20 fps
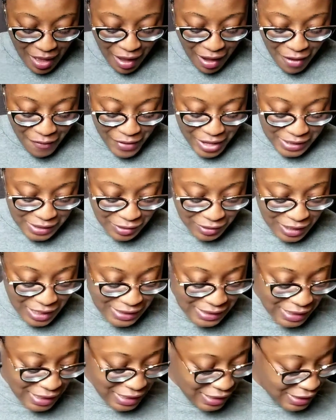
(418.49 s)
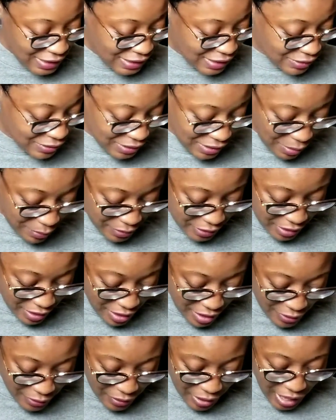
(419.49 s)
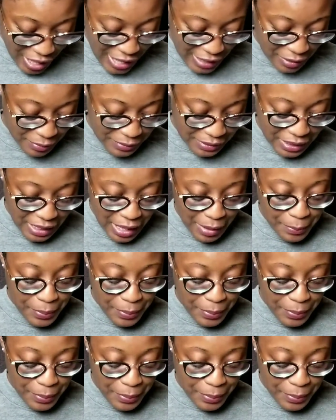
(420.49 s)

All right, so let's get into some of the other items that I